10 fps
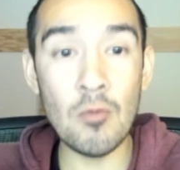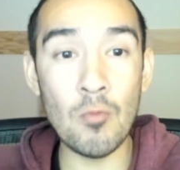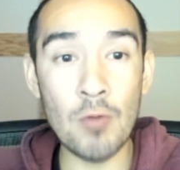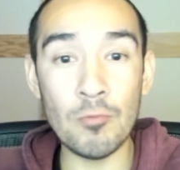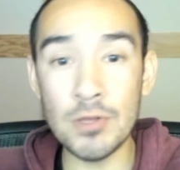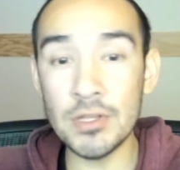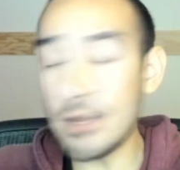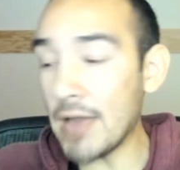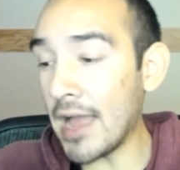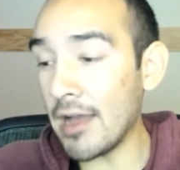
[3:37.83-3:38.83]
what
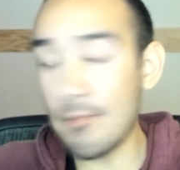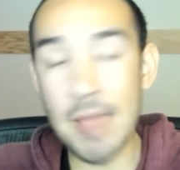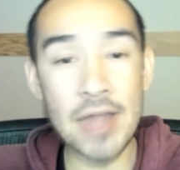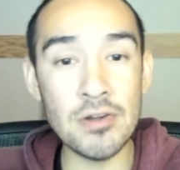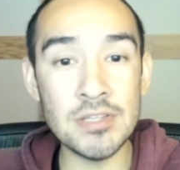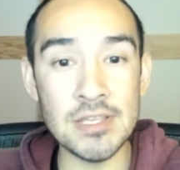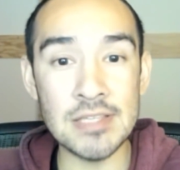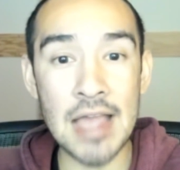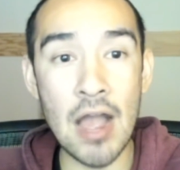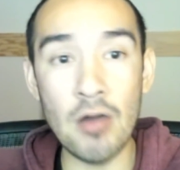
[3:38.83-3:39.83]
really matters
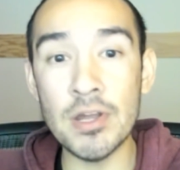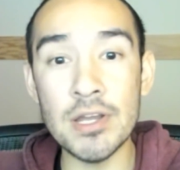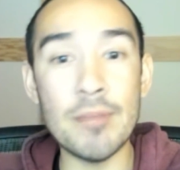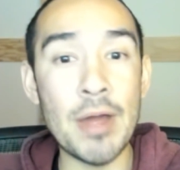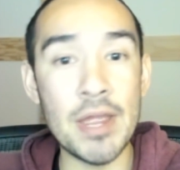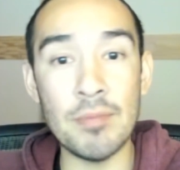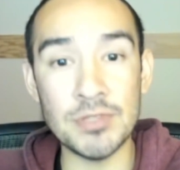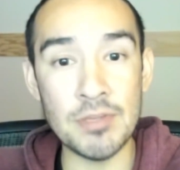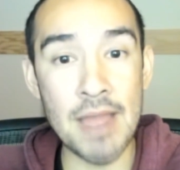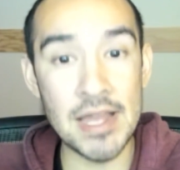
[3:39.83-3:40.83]
is how good am I
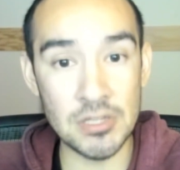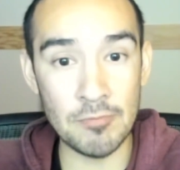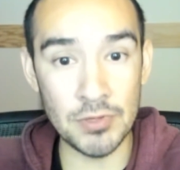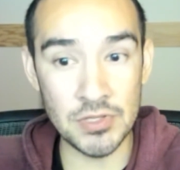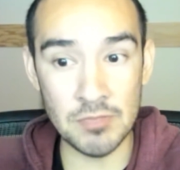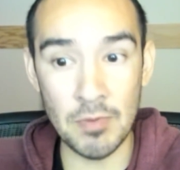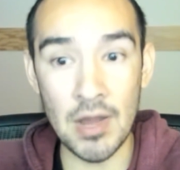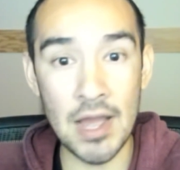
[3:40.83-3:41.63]
able to match up with this ball?